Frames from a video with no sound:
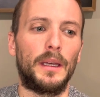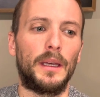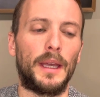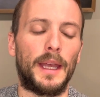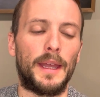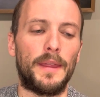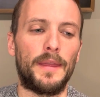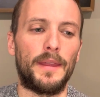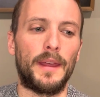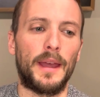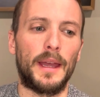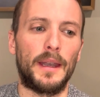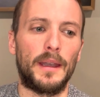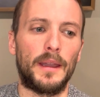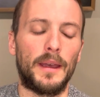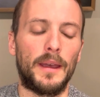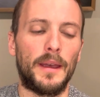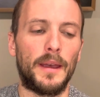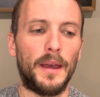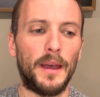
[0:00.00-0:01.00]
And
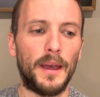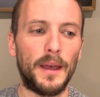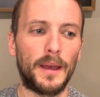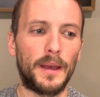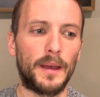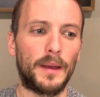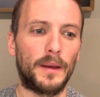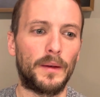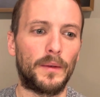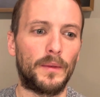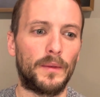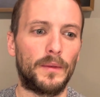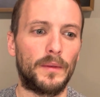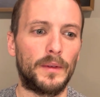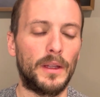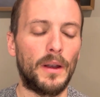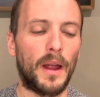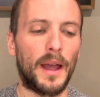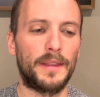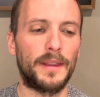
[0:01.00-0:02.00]
then,
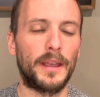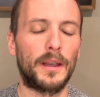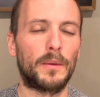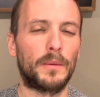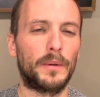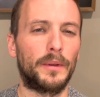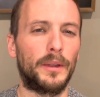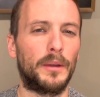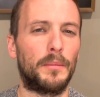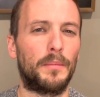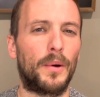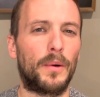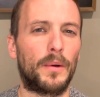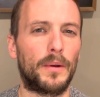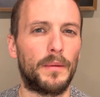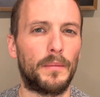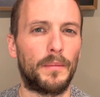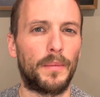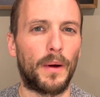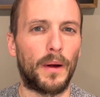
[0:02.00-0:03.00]
I think a really
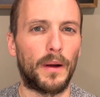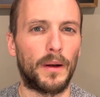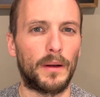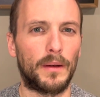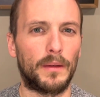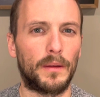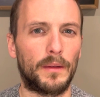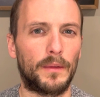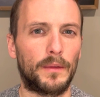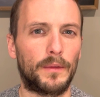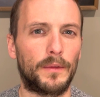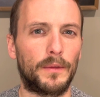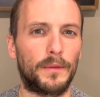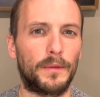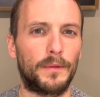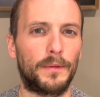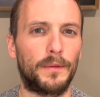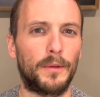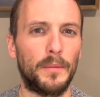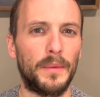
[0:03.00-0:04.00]
important part,
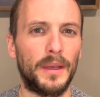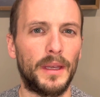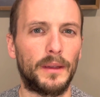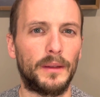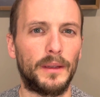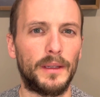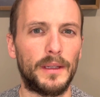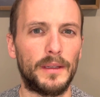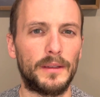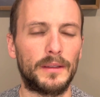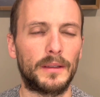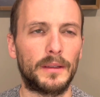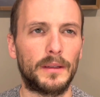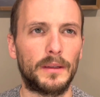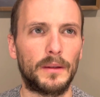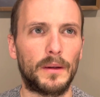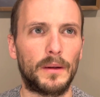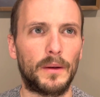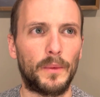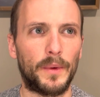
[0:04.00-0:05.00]
for me at least,
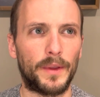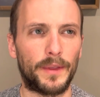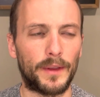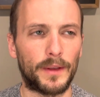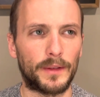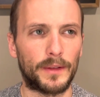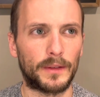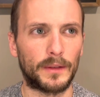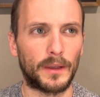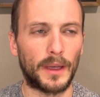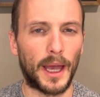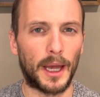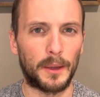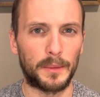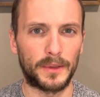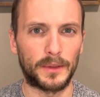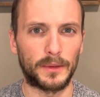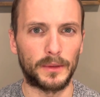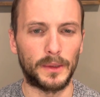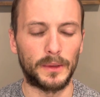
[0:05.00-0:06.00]
with this
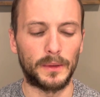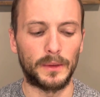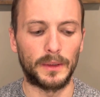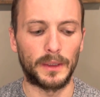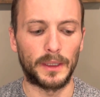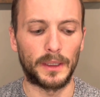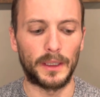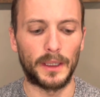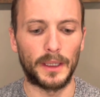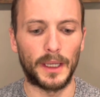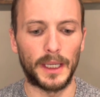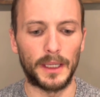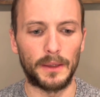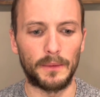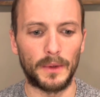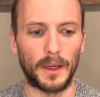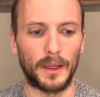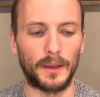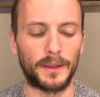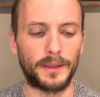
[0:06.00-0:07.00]
absolute and
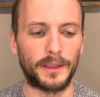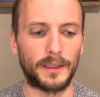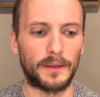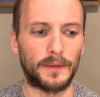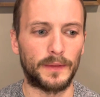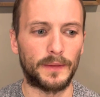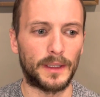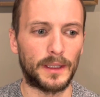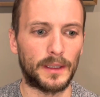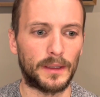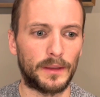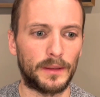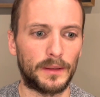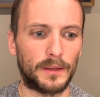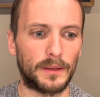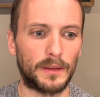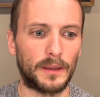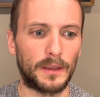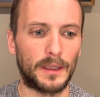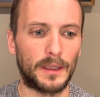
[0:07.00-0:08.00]
relative is